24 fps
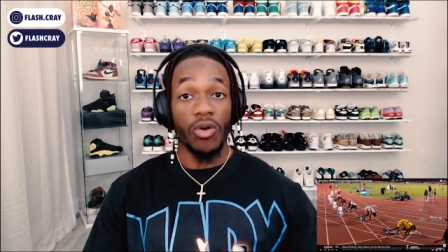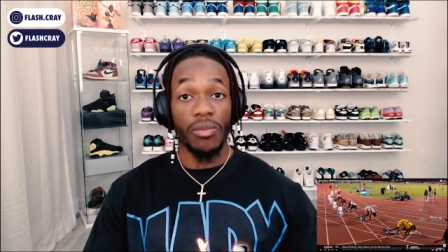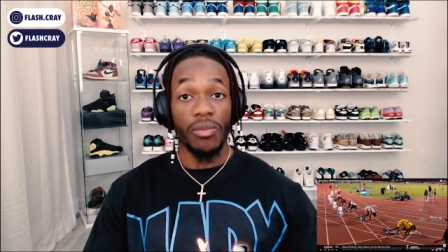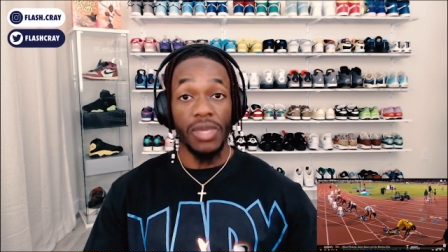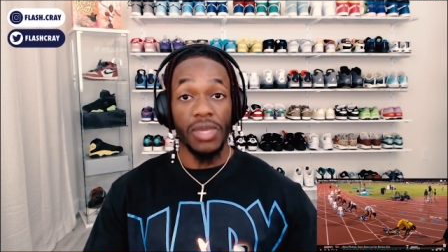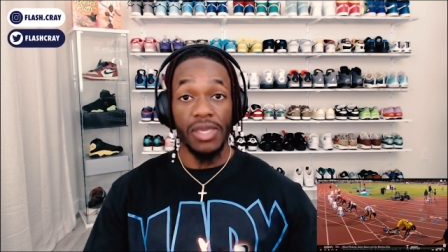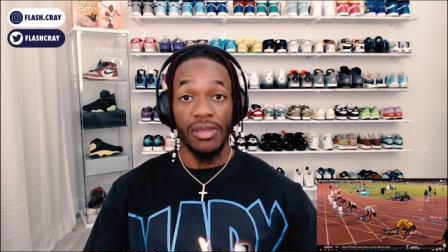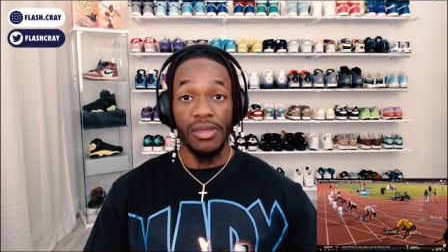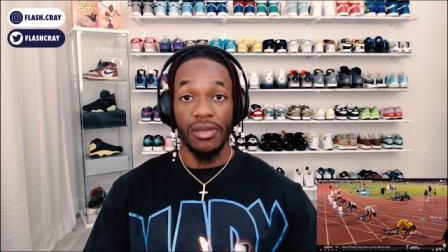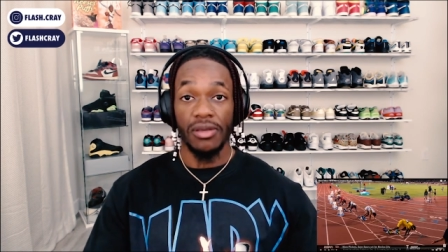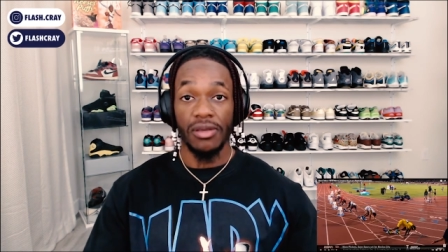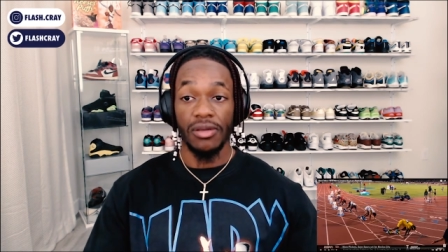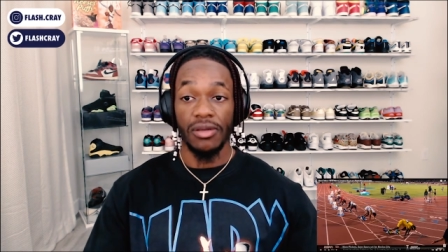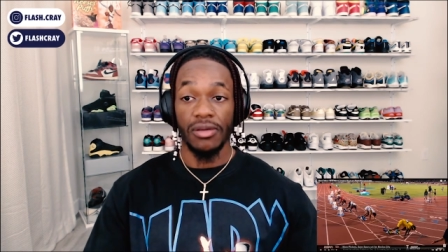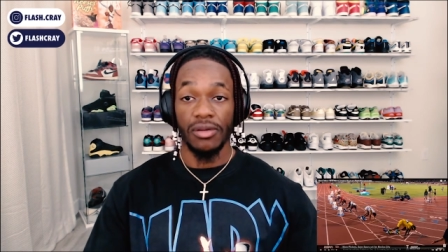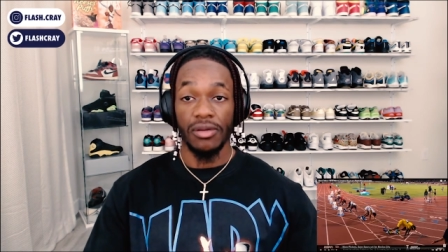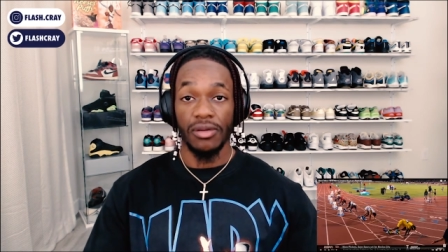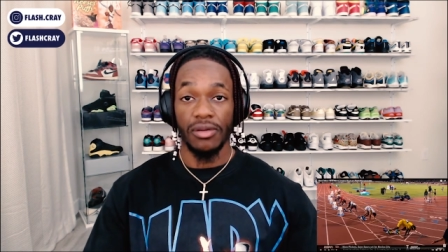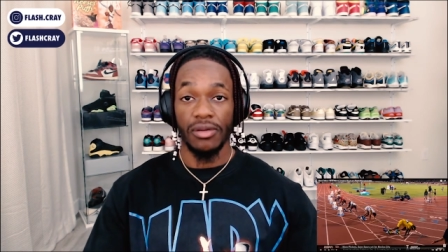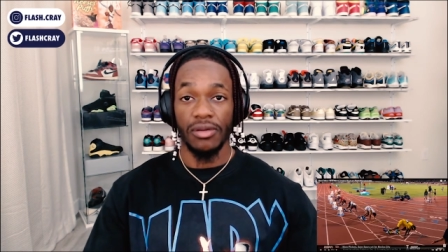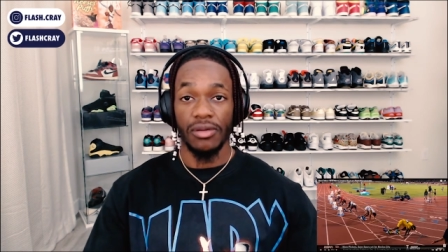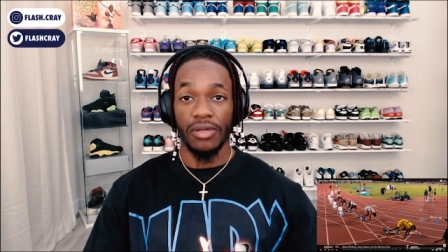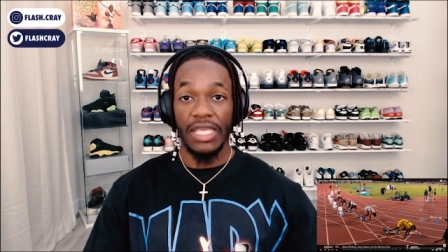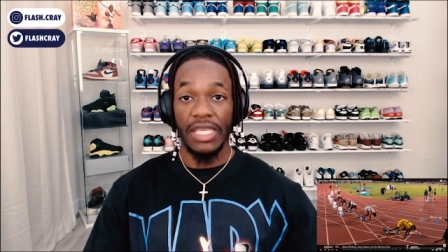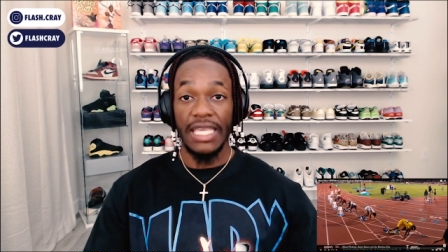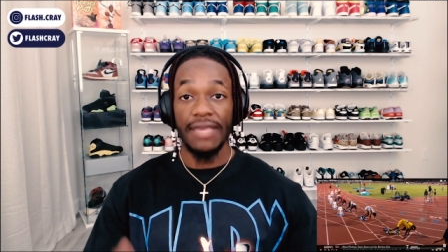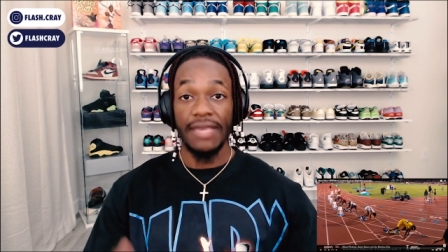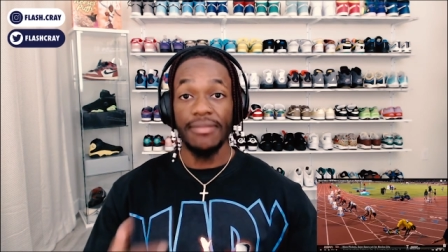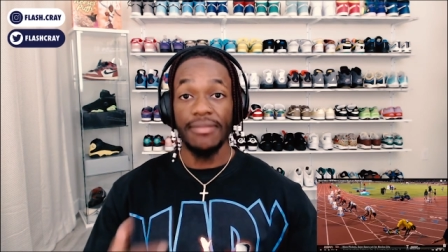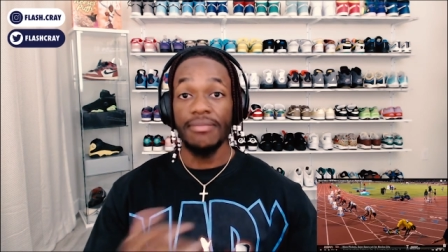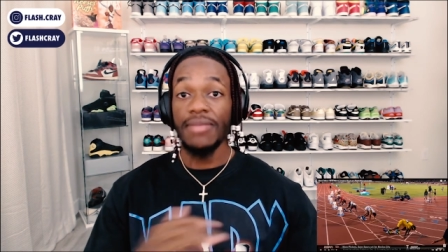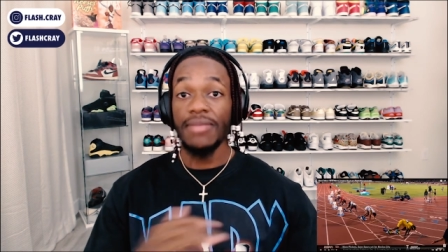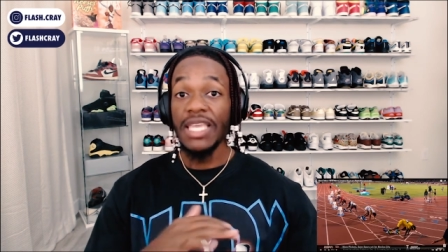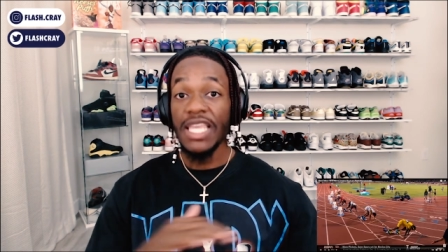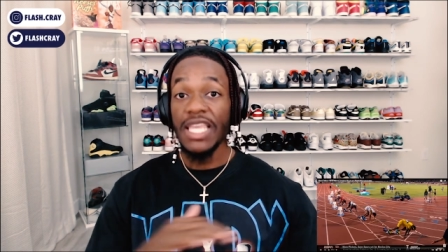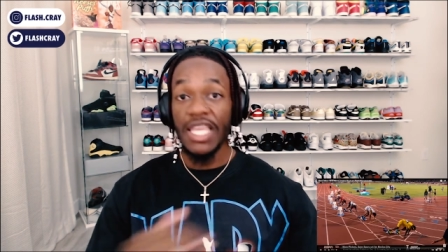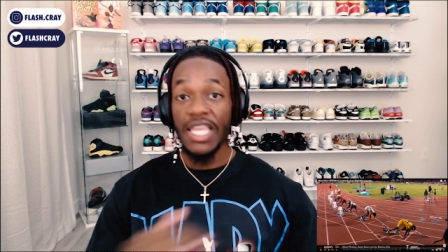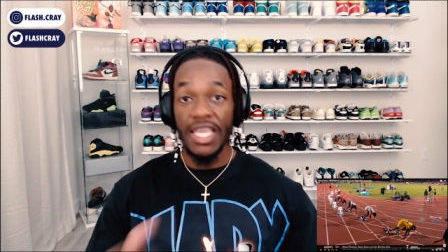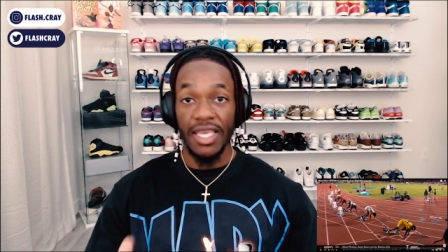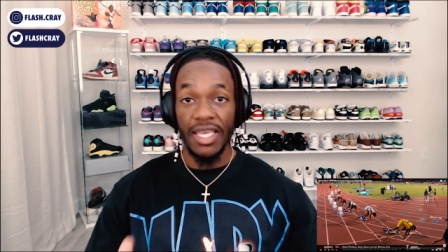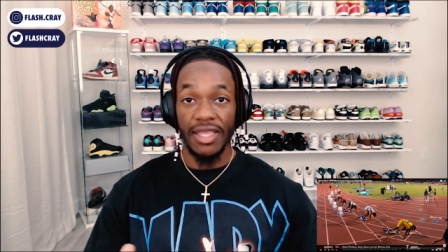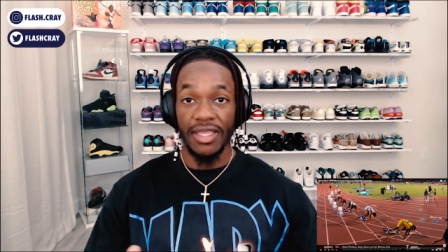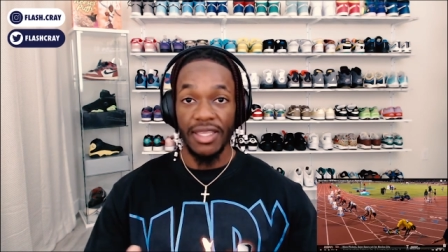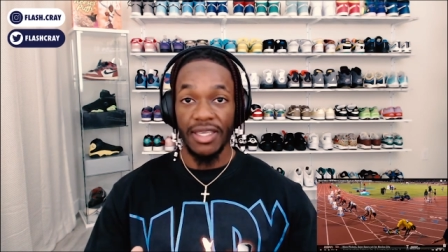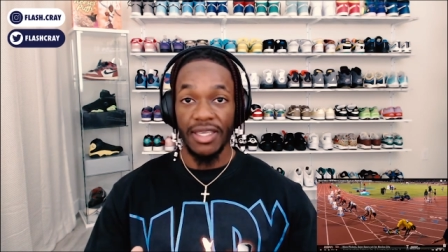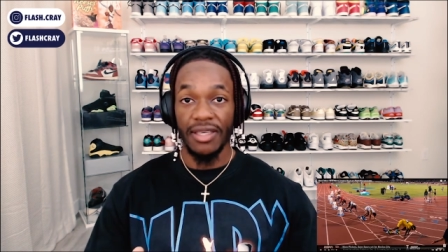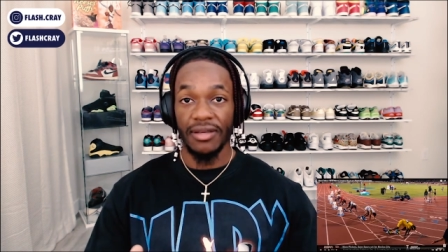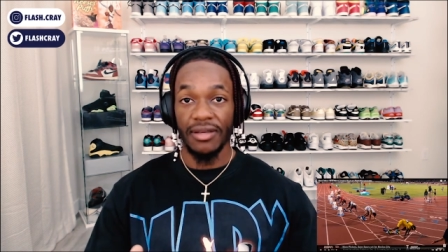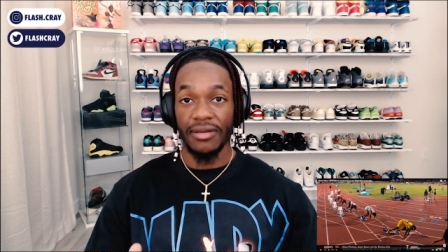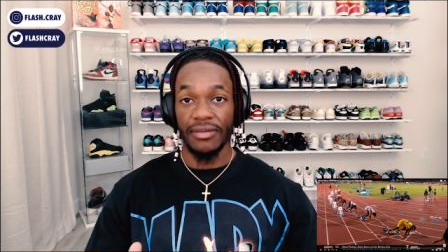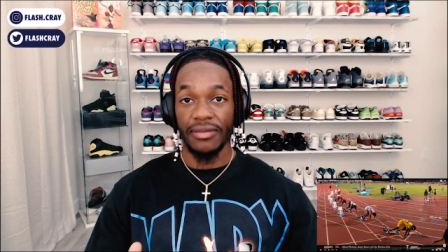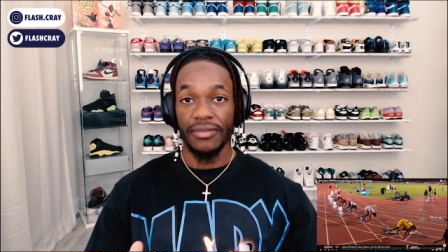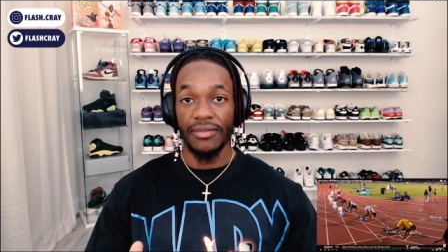me immediately.